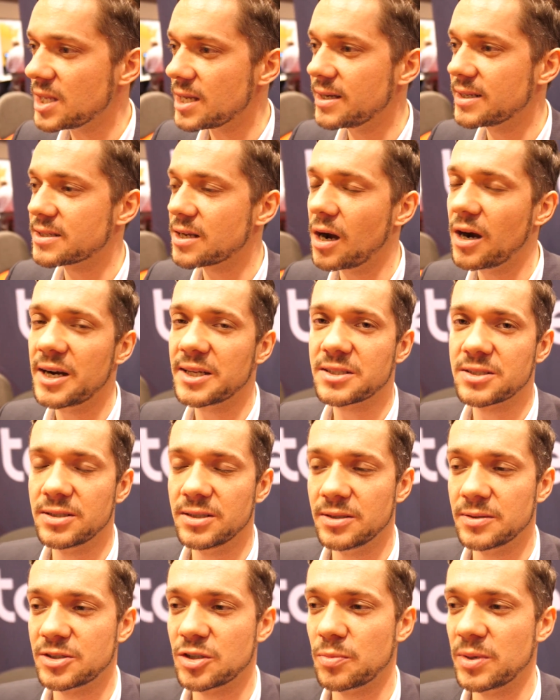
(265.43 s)
it's hard
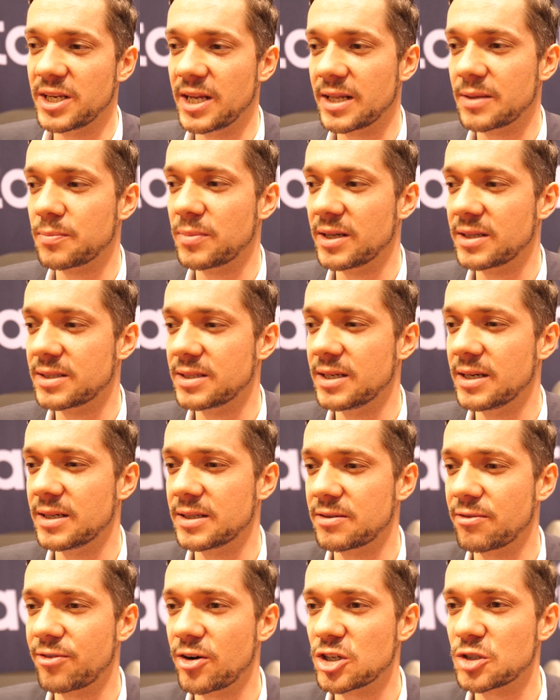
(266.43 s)
to, to predict, but uh,
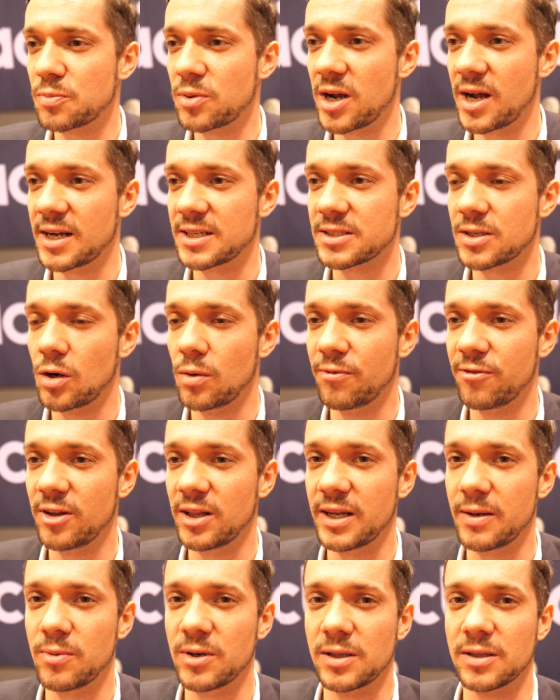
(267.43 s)
the first products
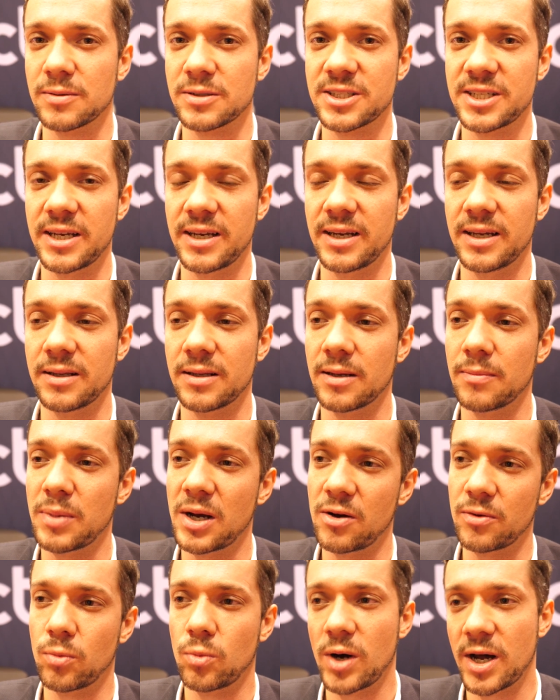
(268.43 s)
hopefully we'll see in
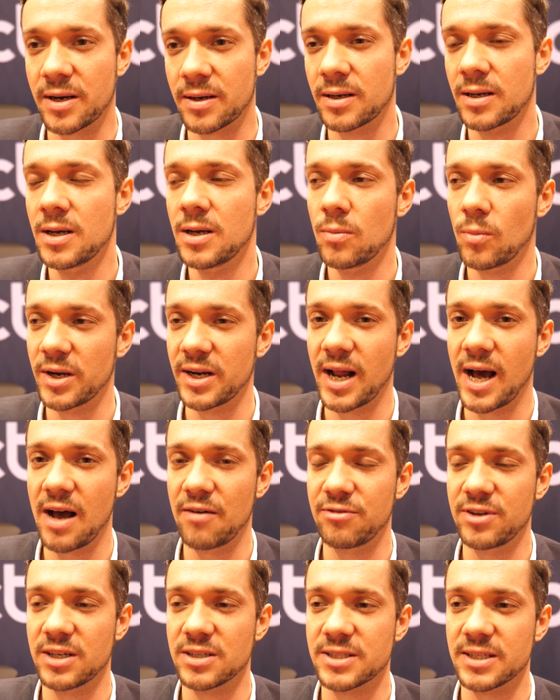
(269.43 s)
about one, one and a
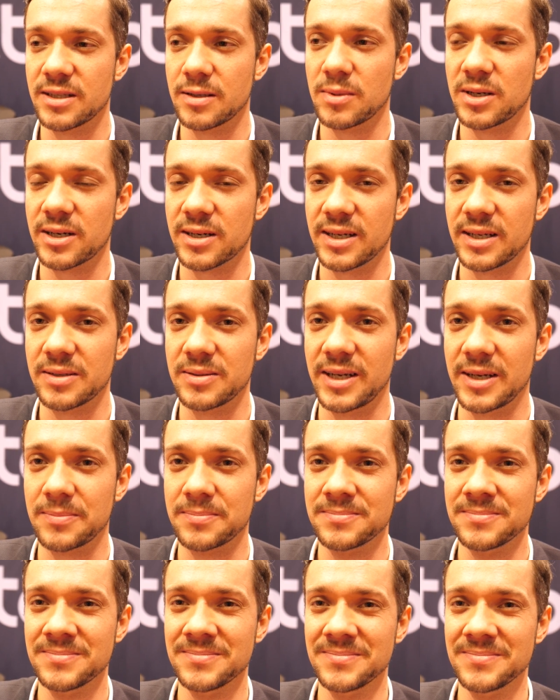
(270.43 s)
half years in the market. Yeah.
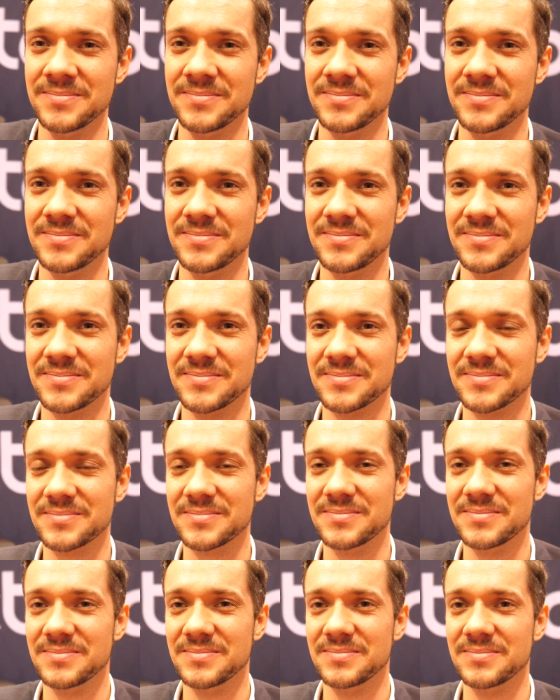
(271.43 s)
One and a half years,
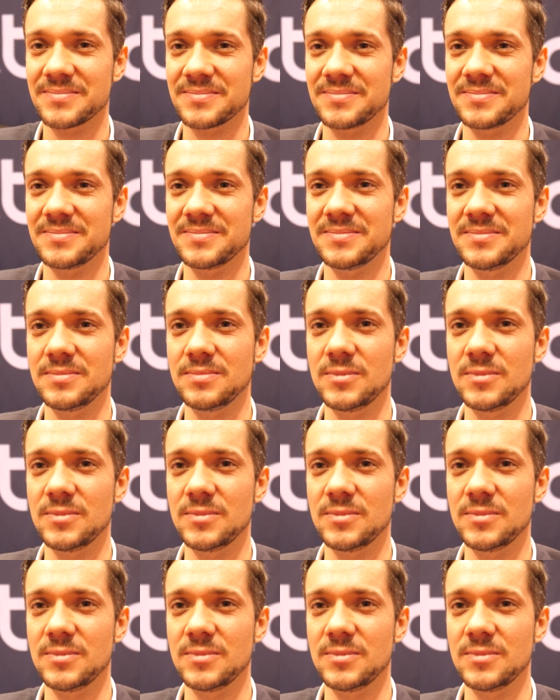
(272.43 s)
but depends, right? If